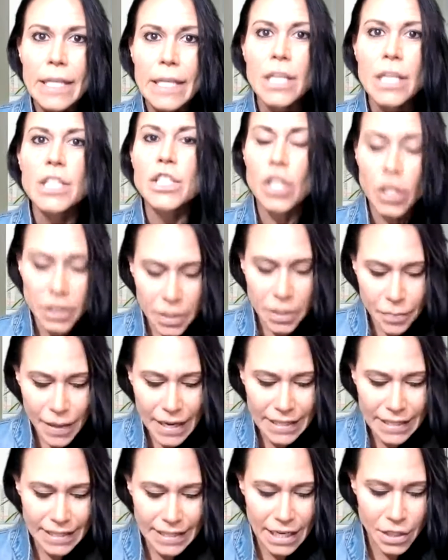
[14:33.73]
start to
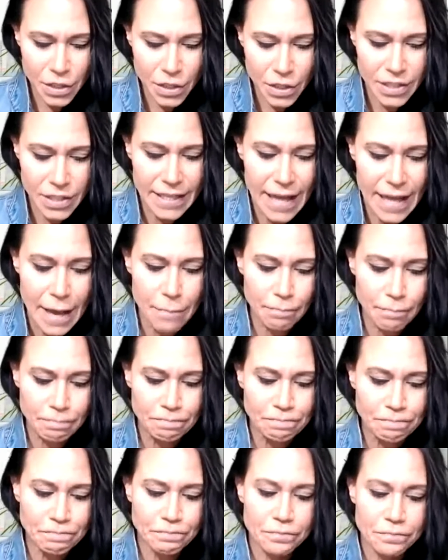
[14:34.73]
pay attention to that.
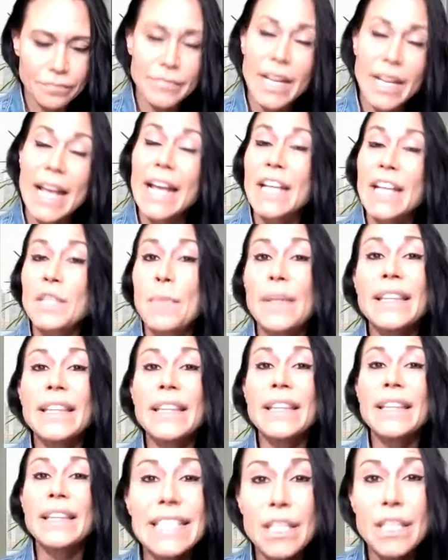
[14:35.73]
It's been
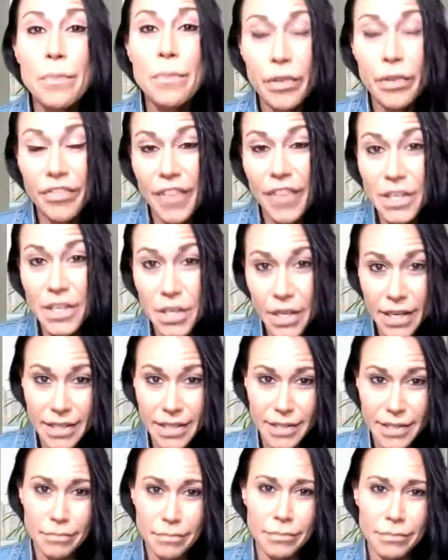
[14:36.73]
linked to
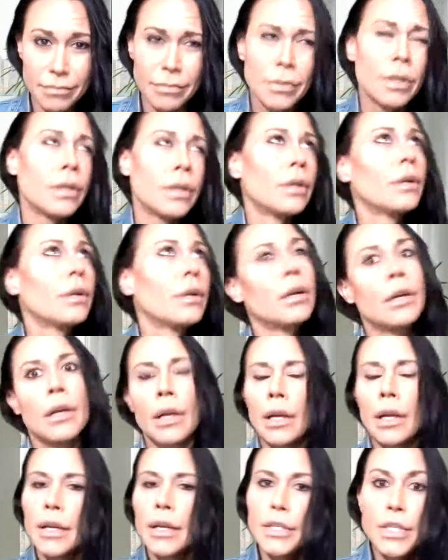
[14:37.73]
perfectionism.
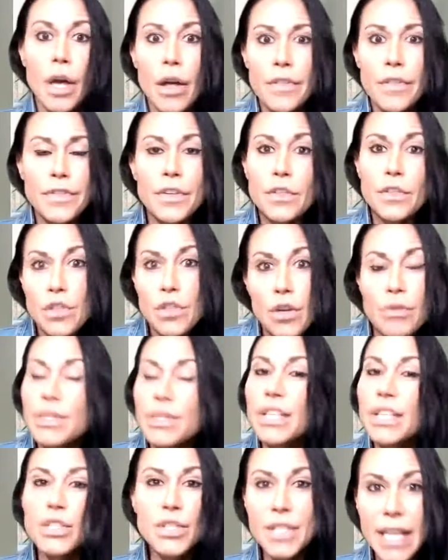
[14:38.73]
Y'all, there's no
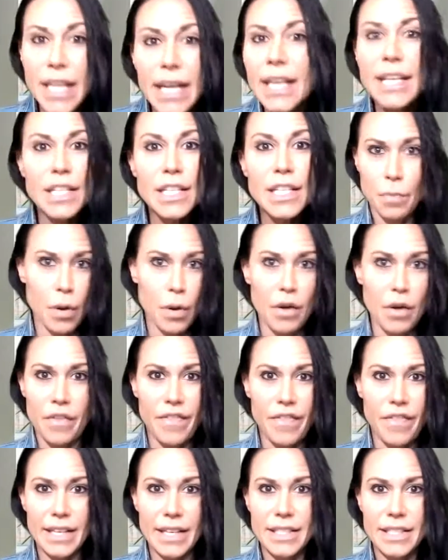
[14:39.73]
such thing as
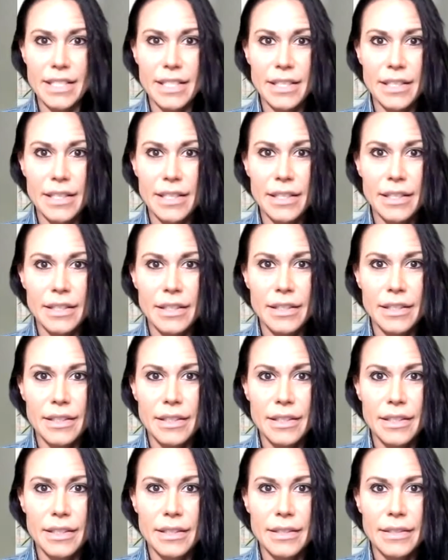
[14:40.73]
perfect.
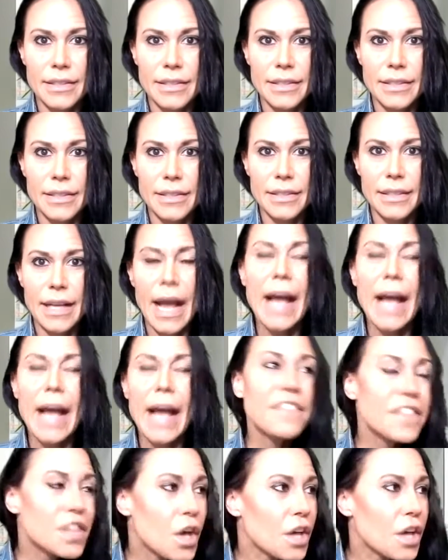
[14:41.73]

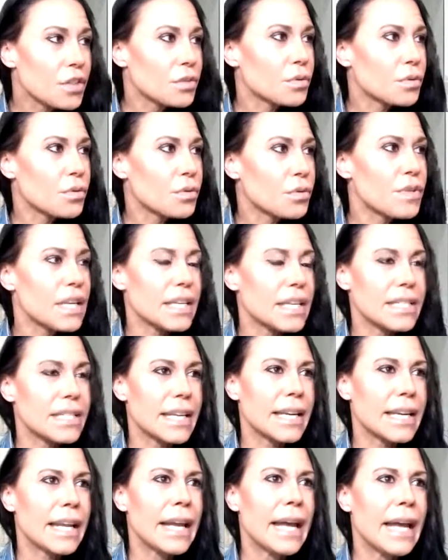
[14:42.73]
I've thought through this,
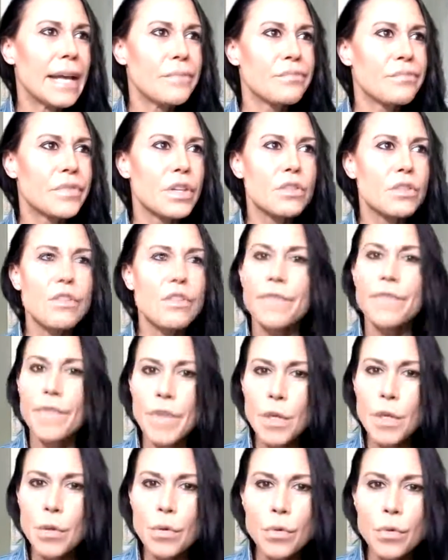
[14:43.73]
and there's a
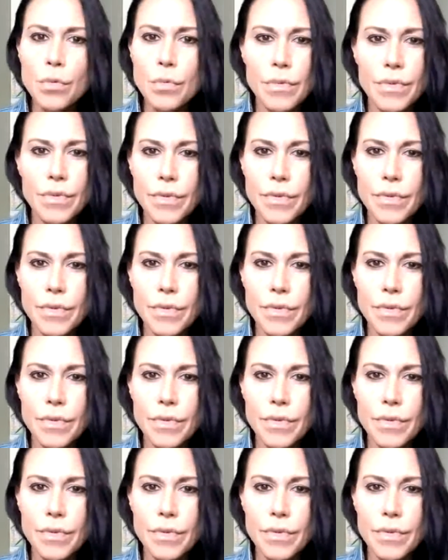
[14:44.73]
few